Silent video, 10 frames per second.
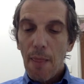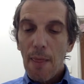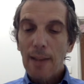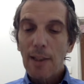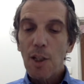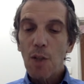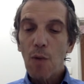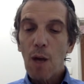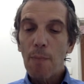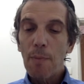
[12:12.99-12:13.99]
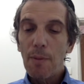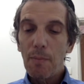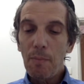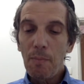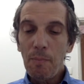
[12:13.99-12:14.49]
that disrupt
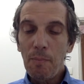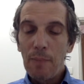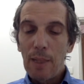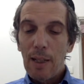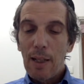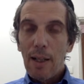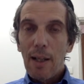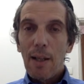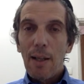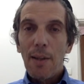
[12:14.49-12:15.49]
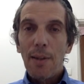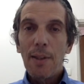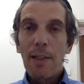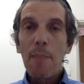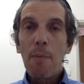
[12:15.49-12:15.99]
the
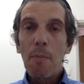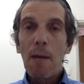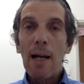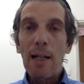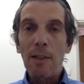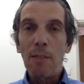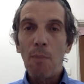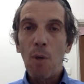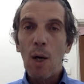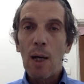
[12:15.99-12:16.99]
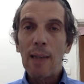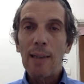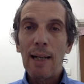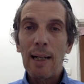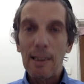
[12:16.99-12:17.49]
deeper mind, moach
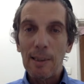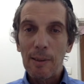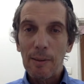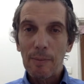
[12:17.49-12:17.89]
hadat.